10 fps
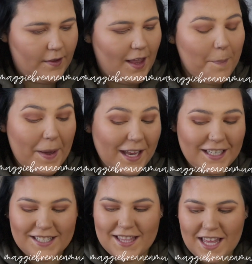That
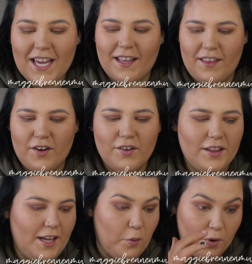band is thick
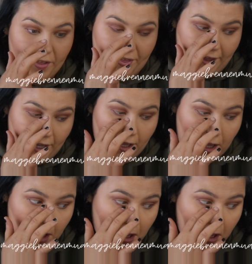though, like real thick.